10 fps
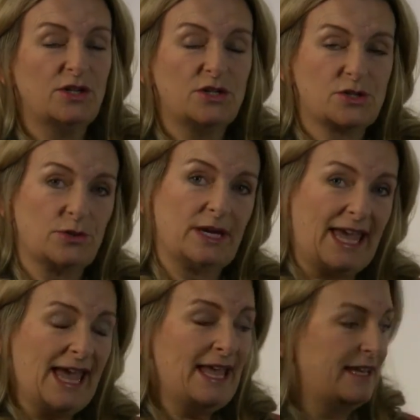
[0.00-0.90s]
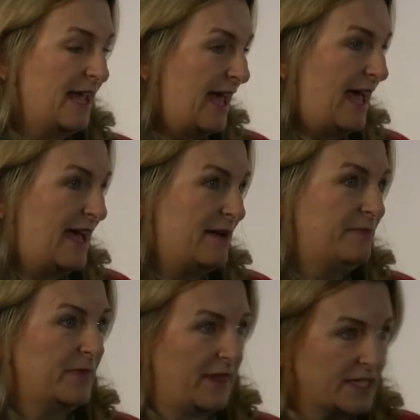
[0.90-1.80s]
So again,
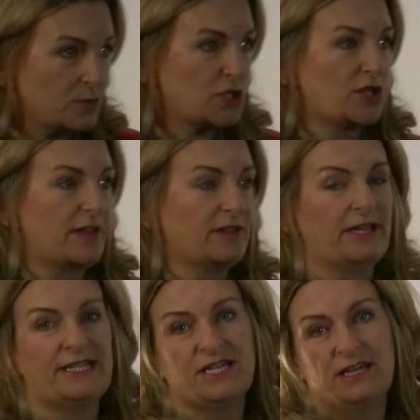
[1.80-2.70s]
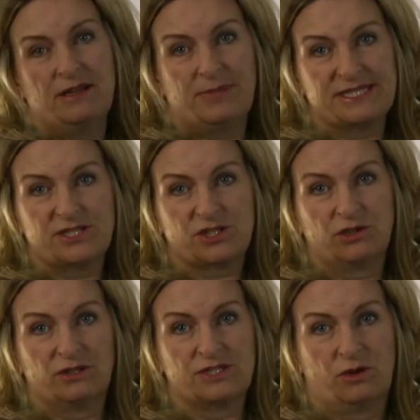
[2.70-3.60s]
that's what Strathclyde Business
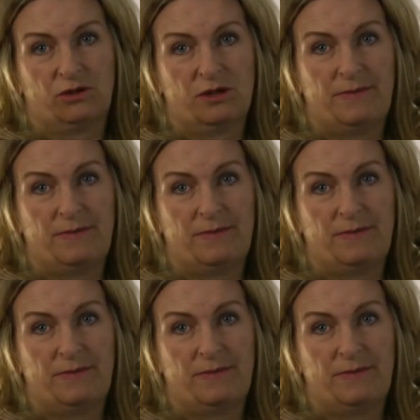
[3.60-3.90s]
School is all